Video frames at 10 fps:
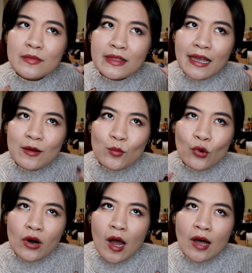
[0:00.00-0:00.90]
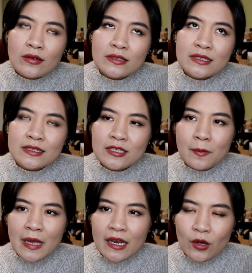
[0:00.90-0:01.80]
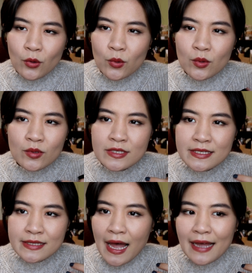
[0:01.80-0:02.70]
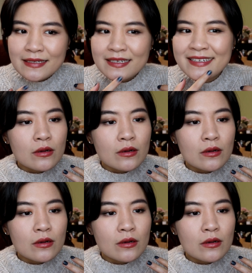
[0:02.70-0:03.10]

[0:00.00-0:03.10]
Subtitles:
like more on the tomato side.